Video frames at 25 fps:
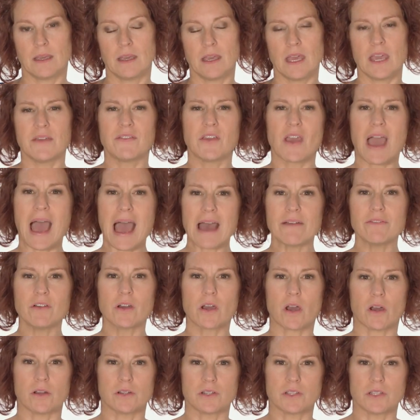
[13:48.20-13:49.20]
If you have a
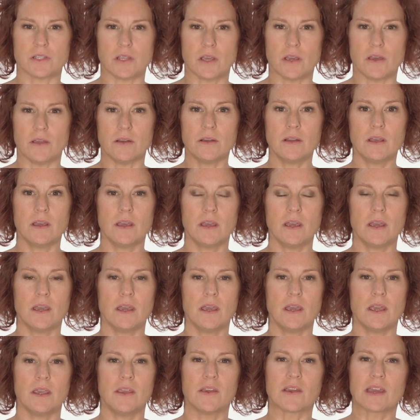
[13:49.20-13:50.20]
concern,
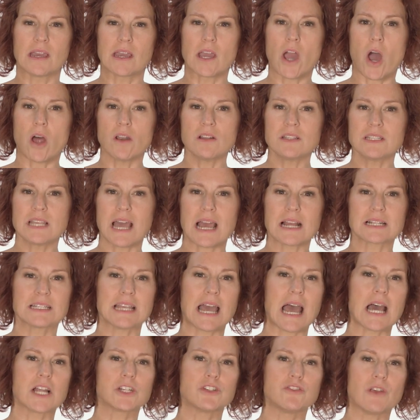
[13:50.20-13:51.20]
you can contact
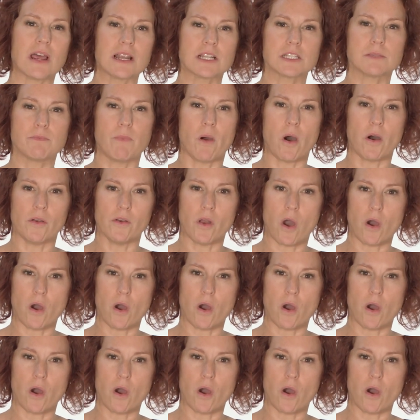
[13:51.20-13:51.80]
our transport